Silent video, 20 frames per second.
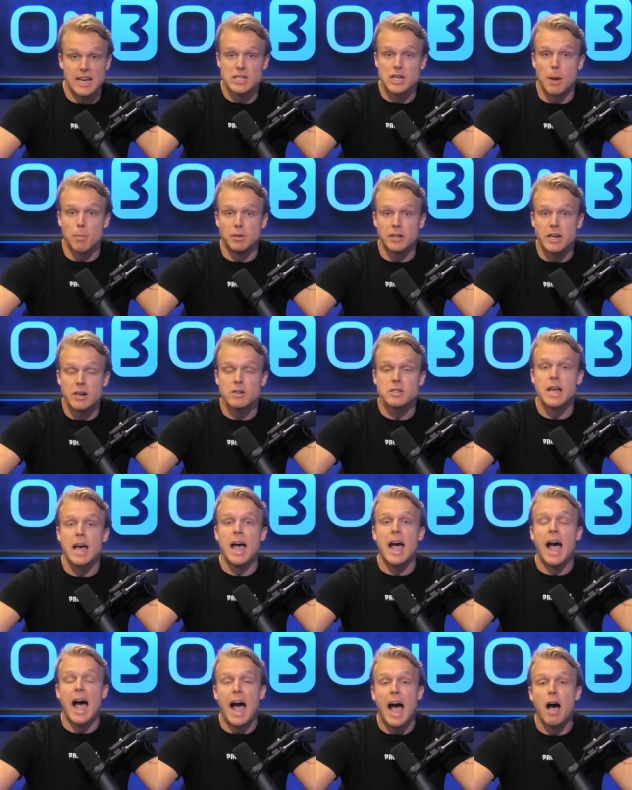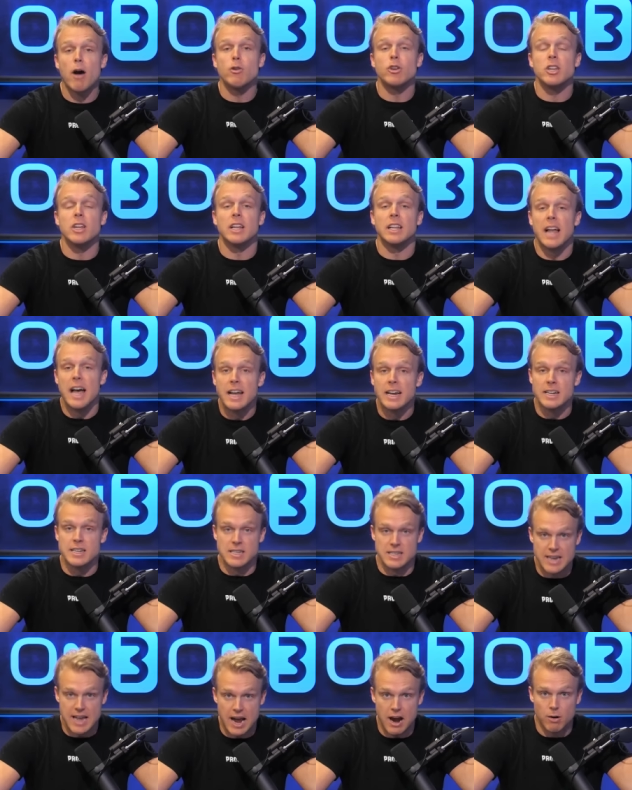couple of years. How do you like us
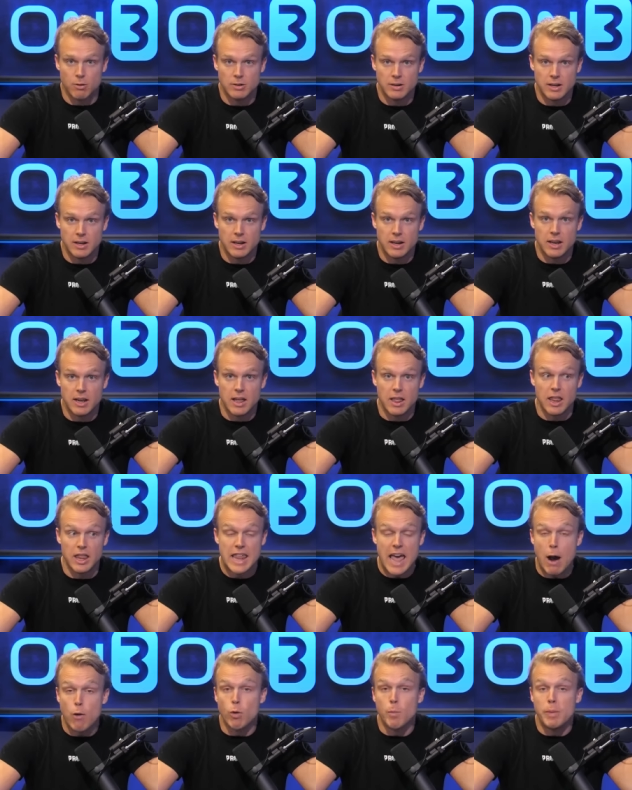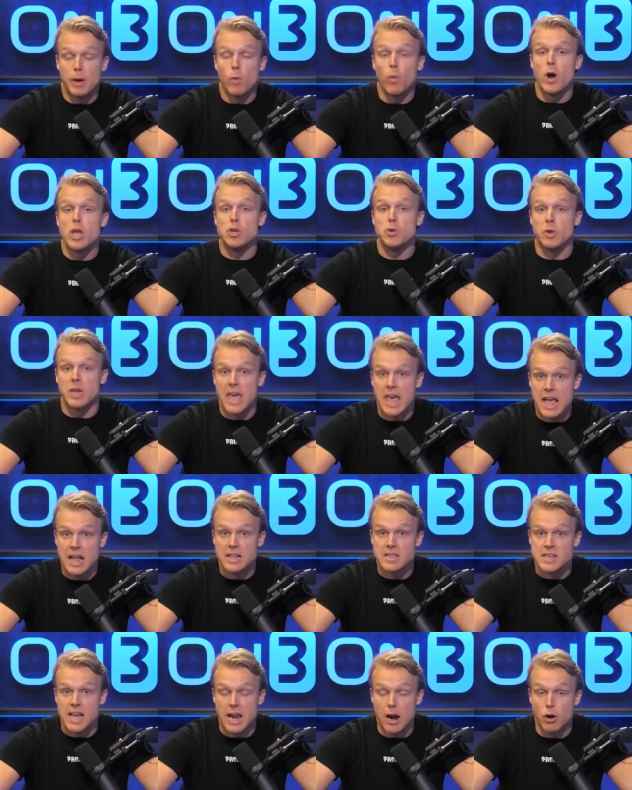now? That would be what you can
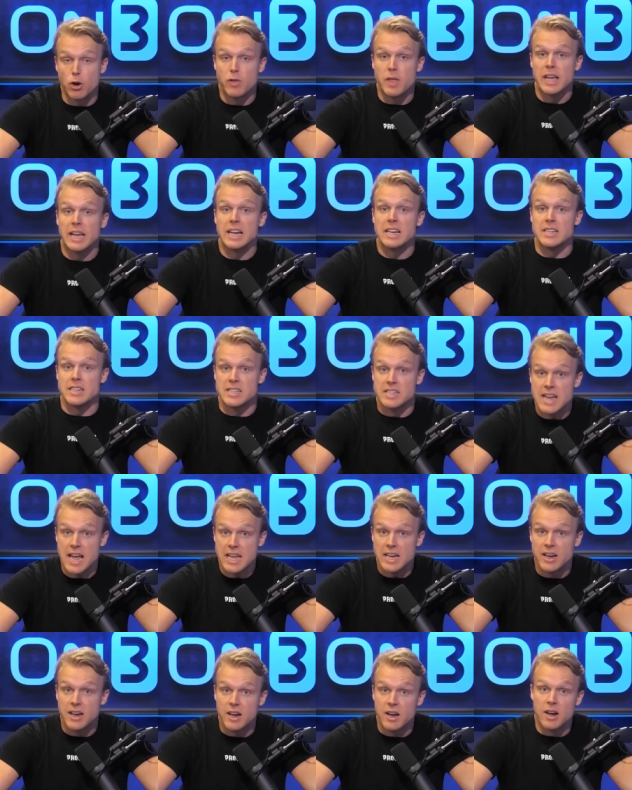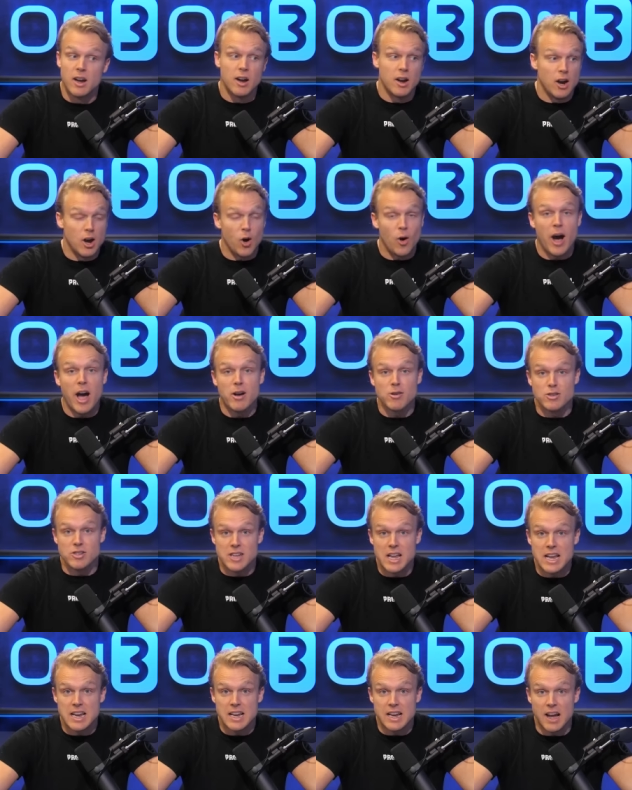say. Now, do they get to say it? Ohio
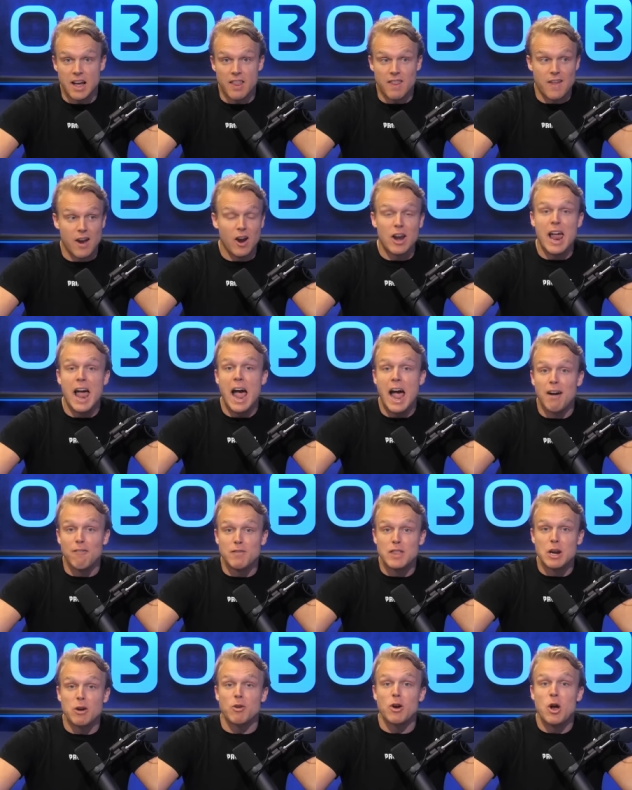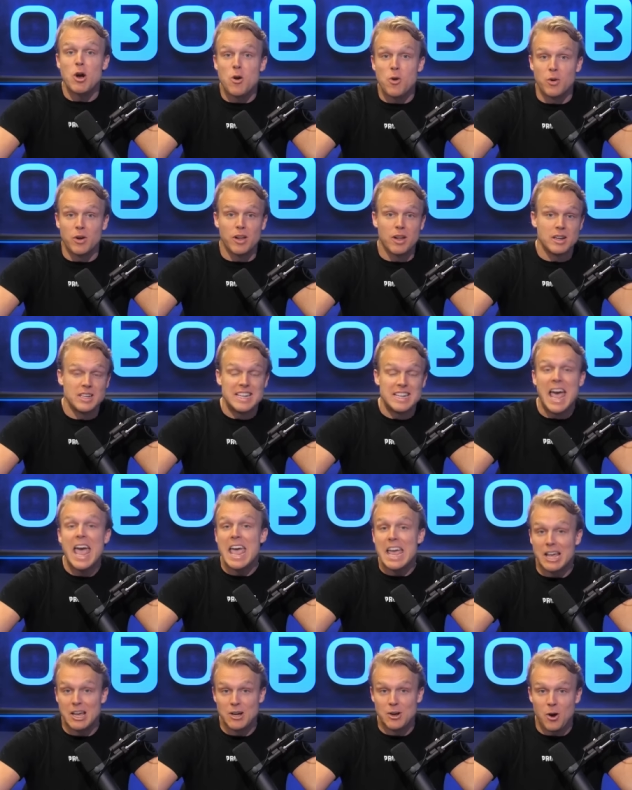State, uh, they're going to have their own
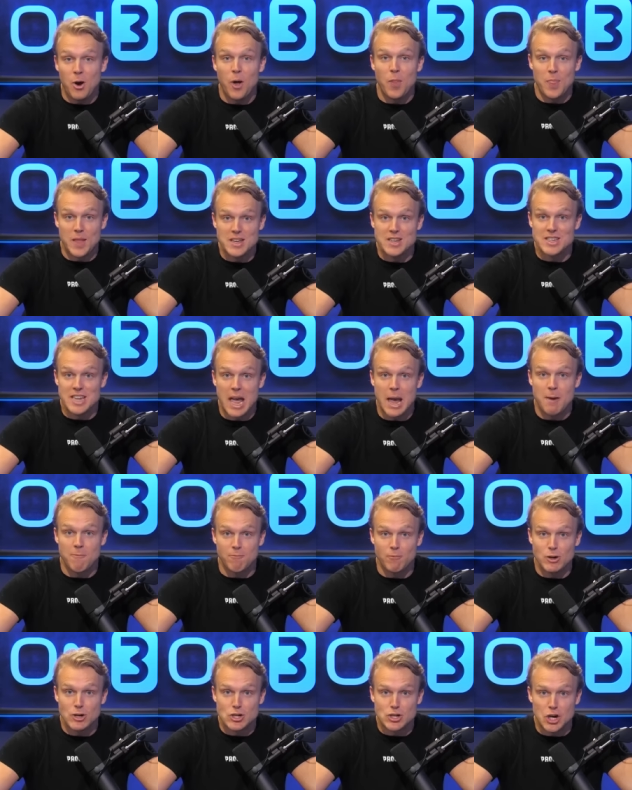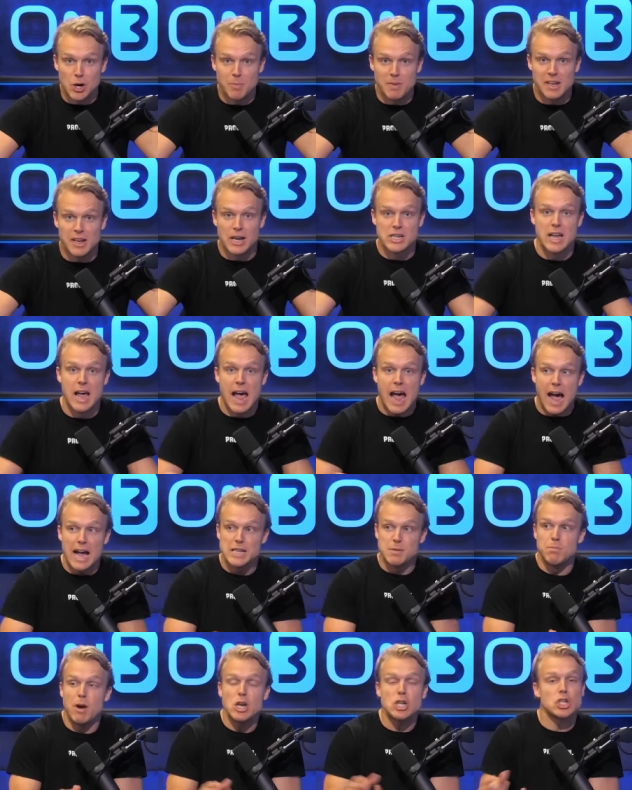take on this game for sure, because as
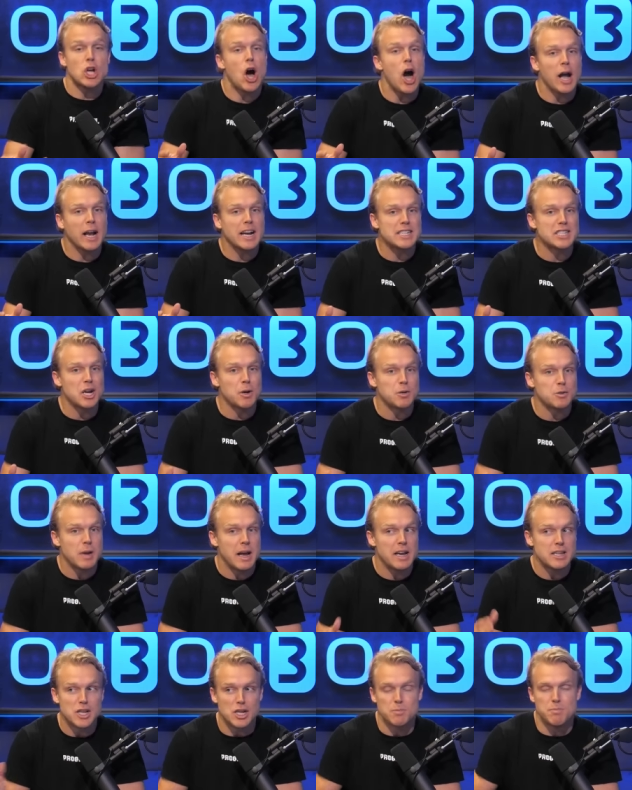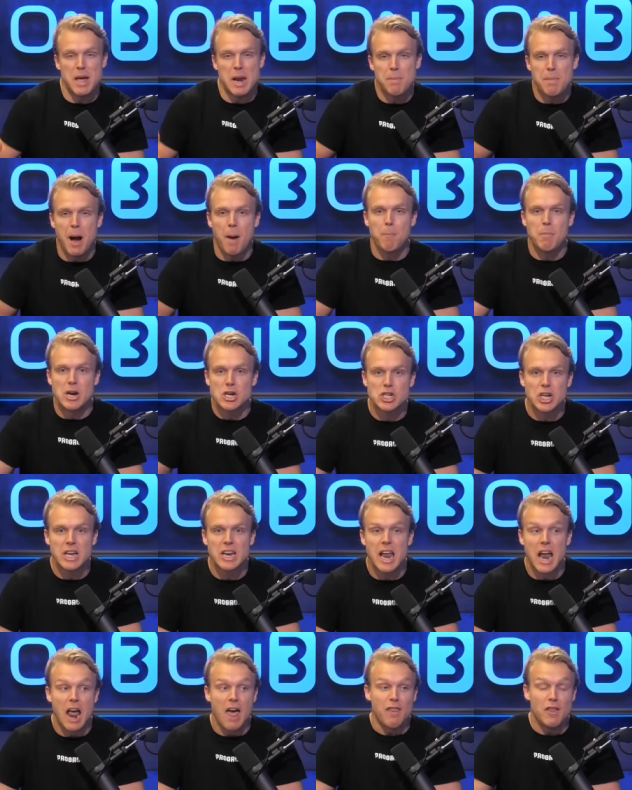much talk as there's, as there's been about Michigan,
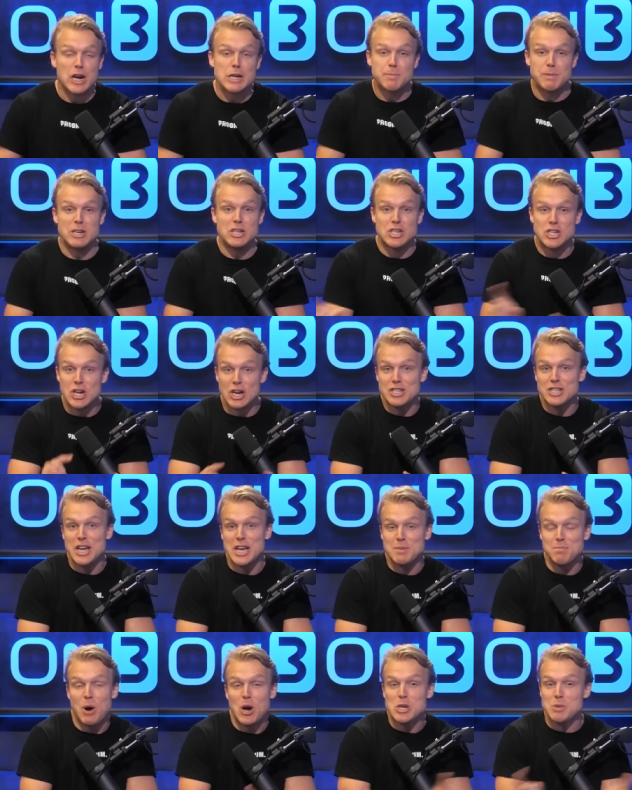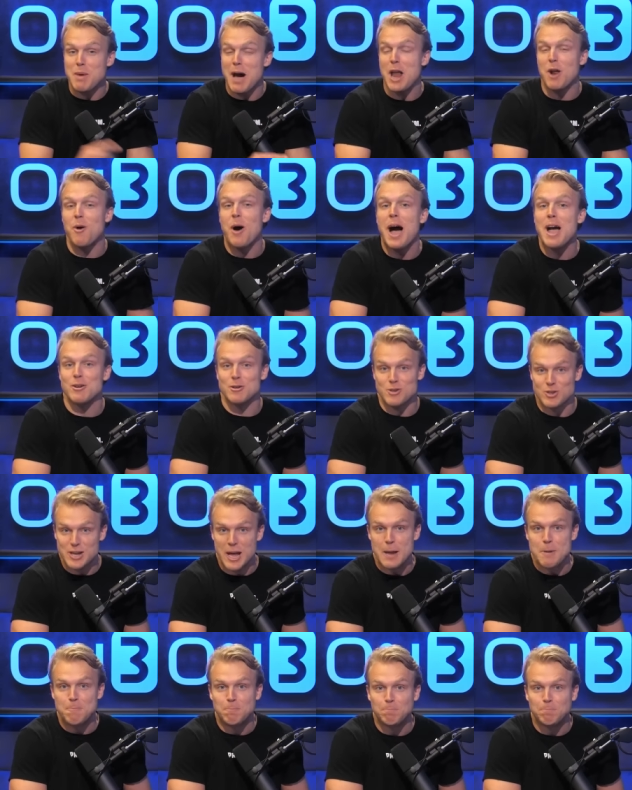there's been just as much about Ohio State.